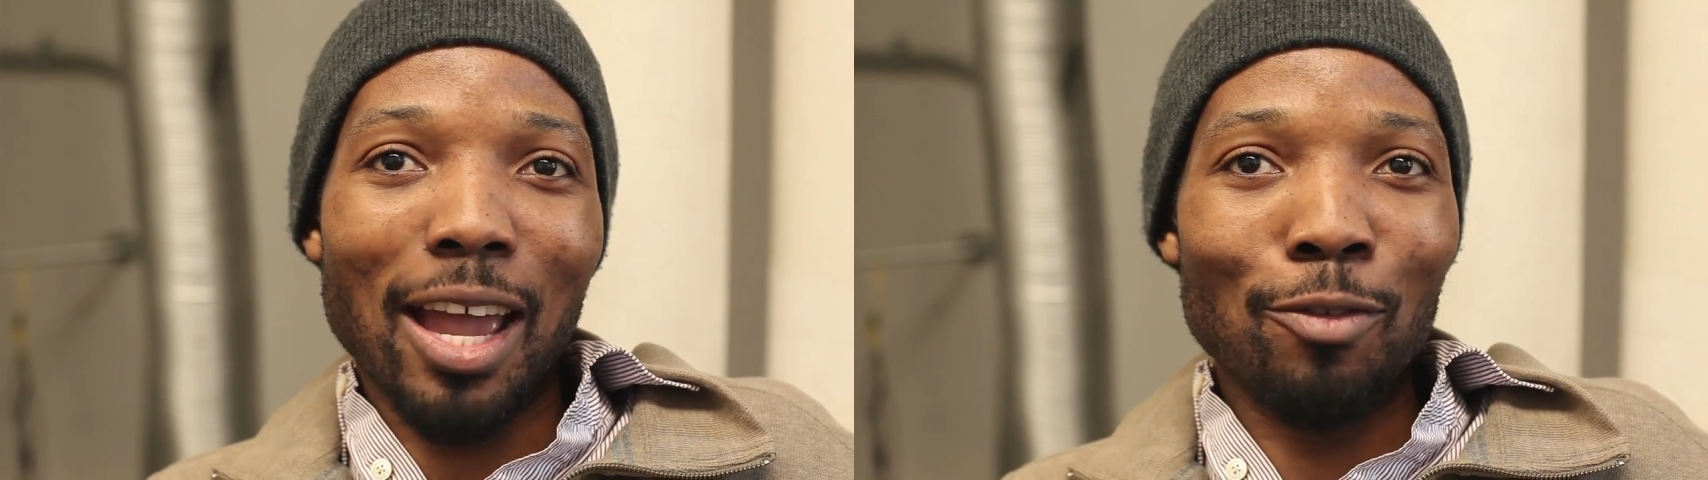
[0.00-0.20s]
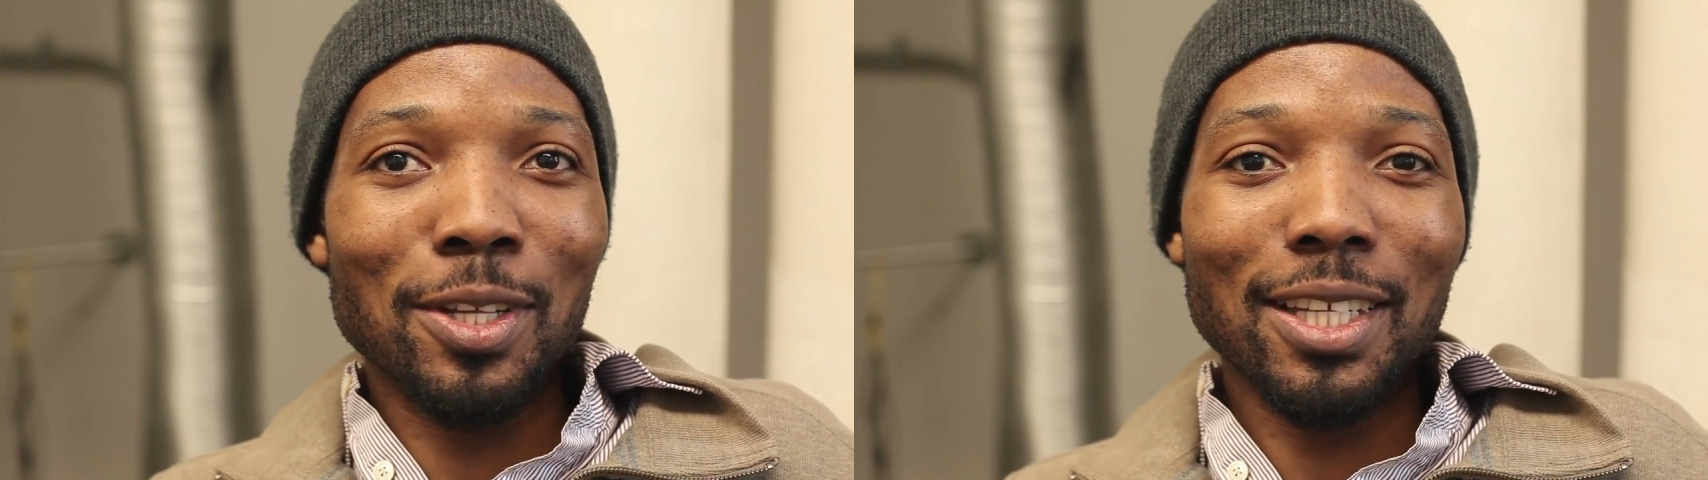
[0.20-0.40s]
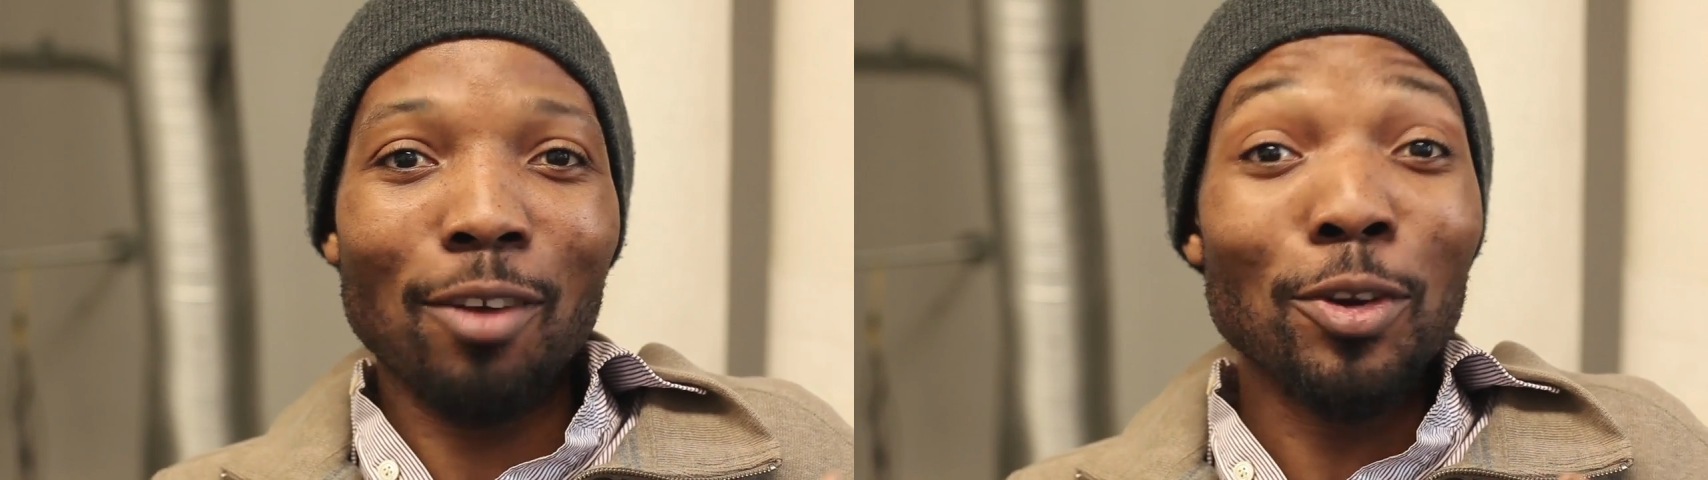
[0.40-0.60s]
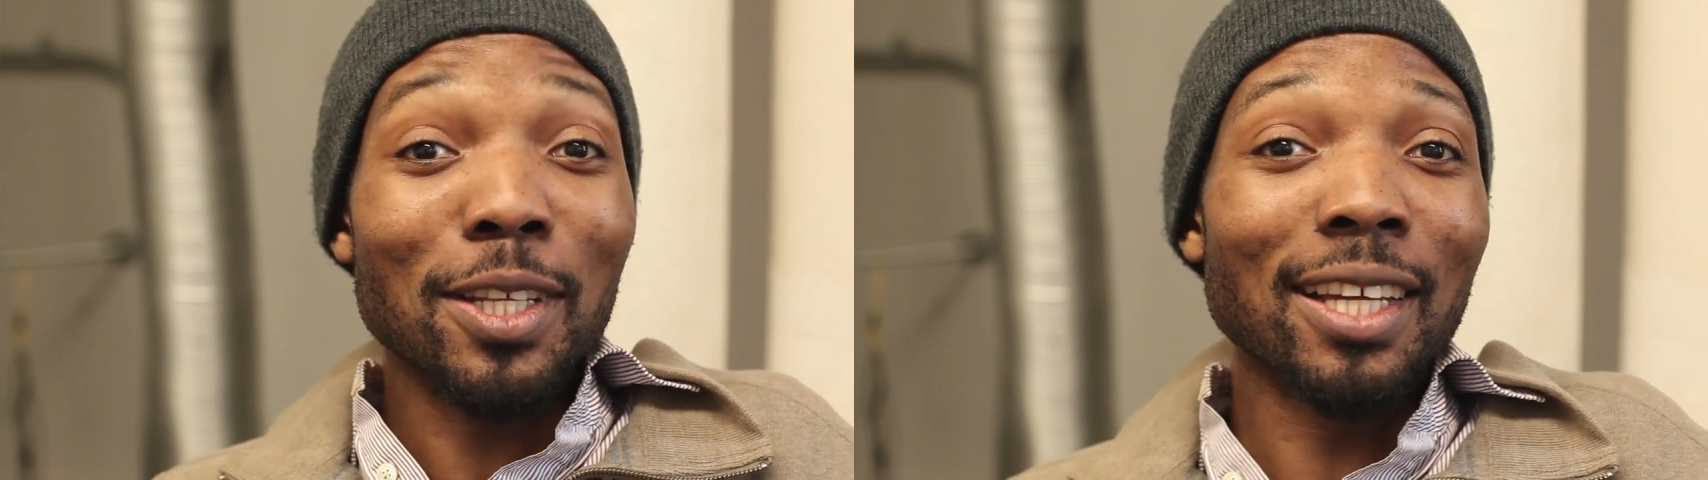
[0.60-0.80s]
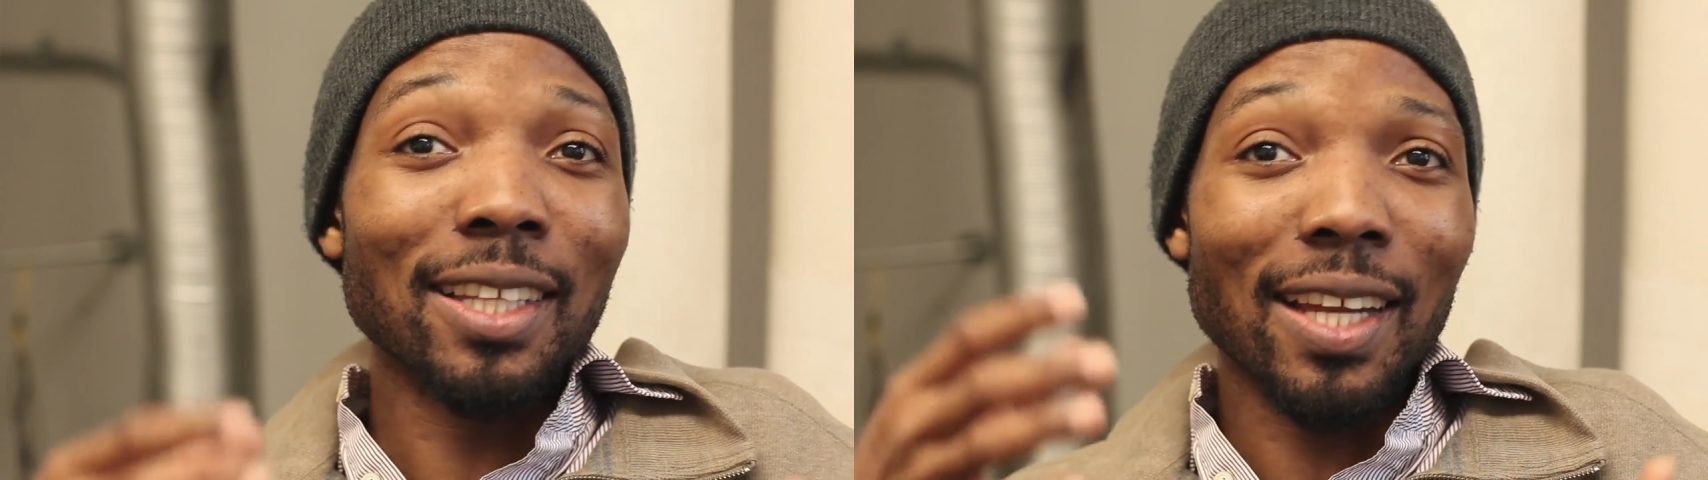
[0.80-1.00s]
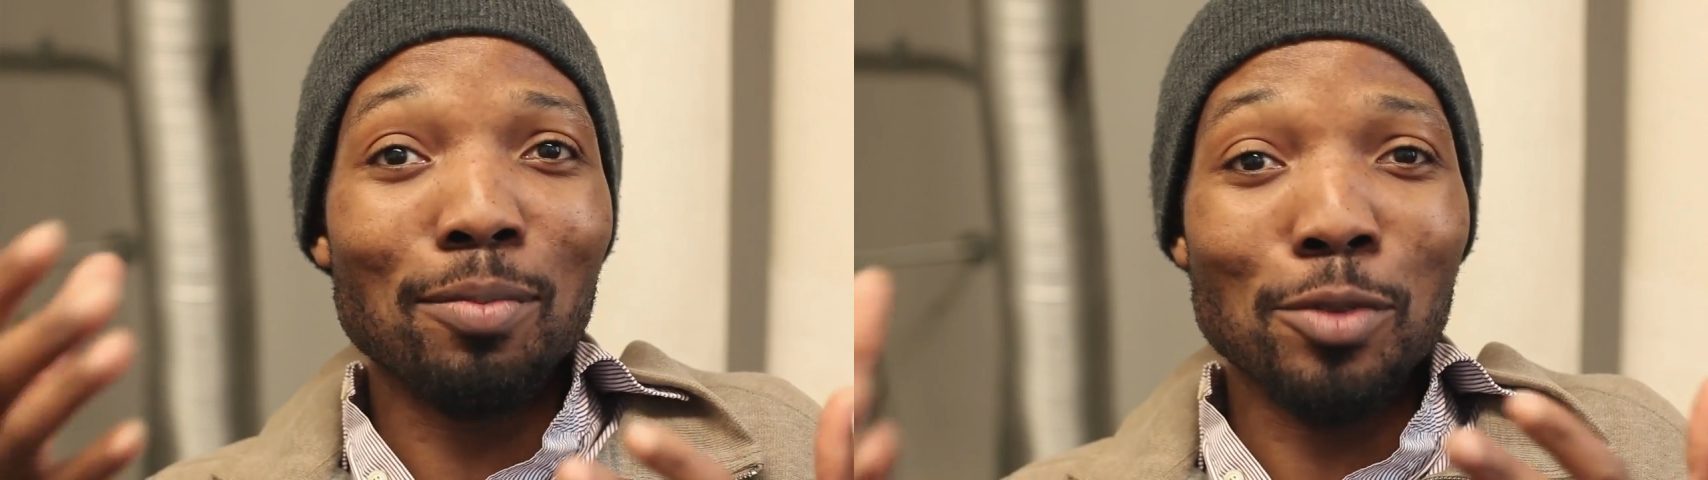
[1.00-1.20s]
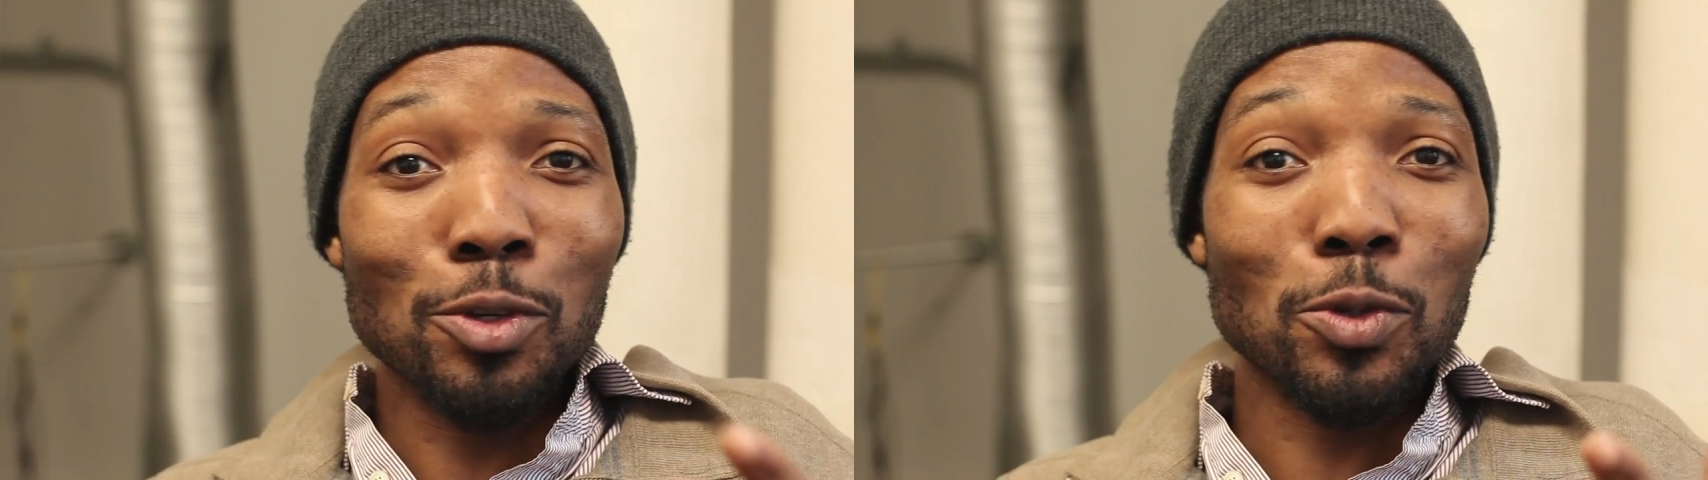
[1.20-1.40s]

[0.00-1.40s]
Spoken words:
everything that I'm